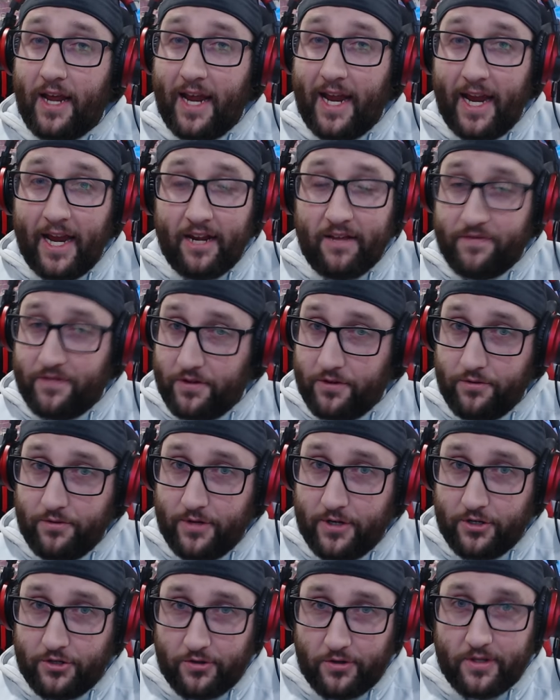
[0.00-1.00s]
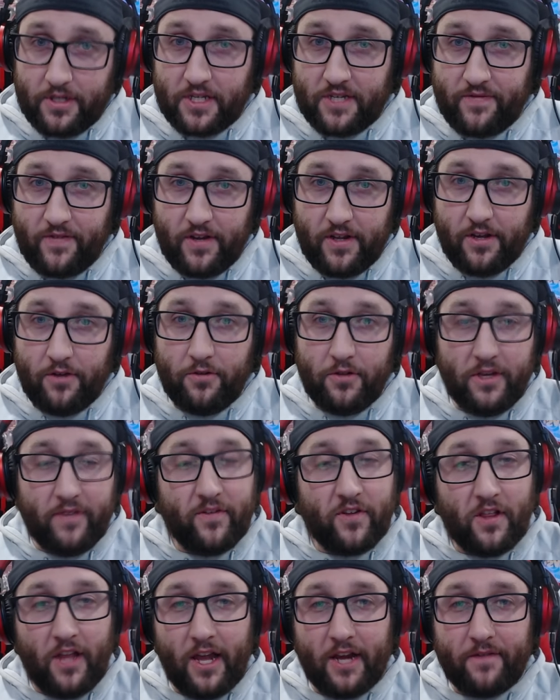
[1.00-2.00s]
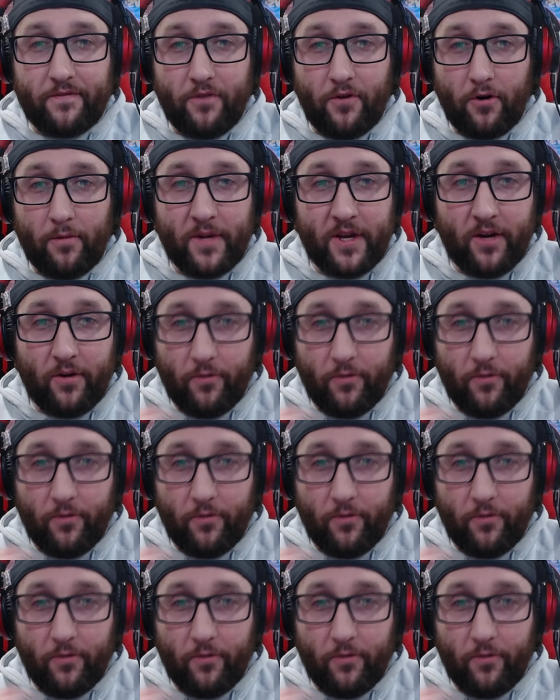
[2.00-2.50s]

And if you enjoyed this video, leave a like for me.